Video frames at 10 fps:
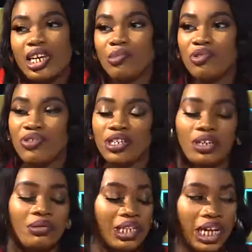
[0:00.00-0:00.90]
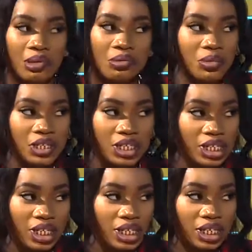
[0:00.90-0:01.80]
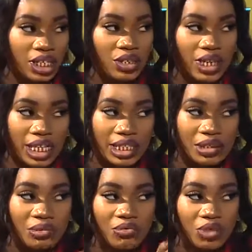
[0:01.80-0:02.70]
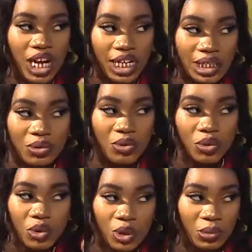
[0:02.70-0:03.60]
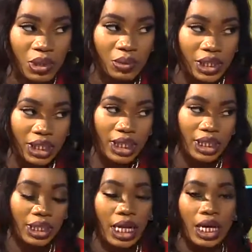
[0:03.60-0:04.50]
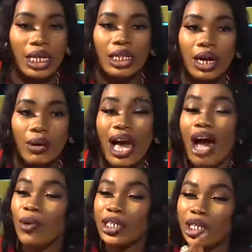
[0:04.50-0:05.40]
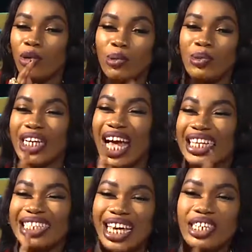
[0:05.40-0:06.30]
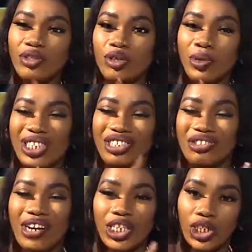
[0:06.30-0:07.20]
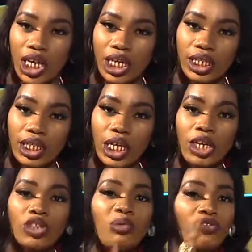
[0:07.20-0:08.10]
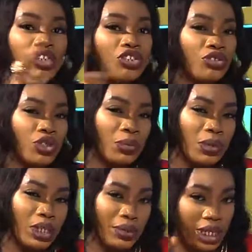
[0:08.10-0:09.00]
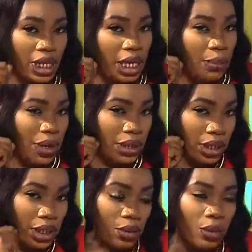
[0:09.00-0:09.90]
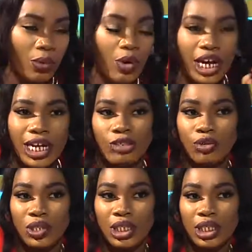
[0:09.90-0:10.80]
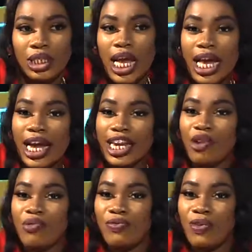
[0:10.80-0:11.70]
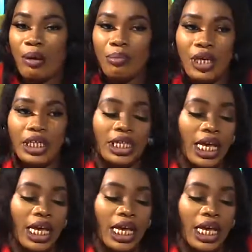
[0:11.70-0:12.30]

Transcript: Let me throw it. And I was like, mommy, you can still, you can still do something with it. Now, I always tell people the answer is not always the trash can. So before you throw something away, think about it. Oh, what can I do with this? Can I revamp it?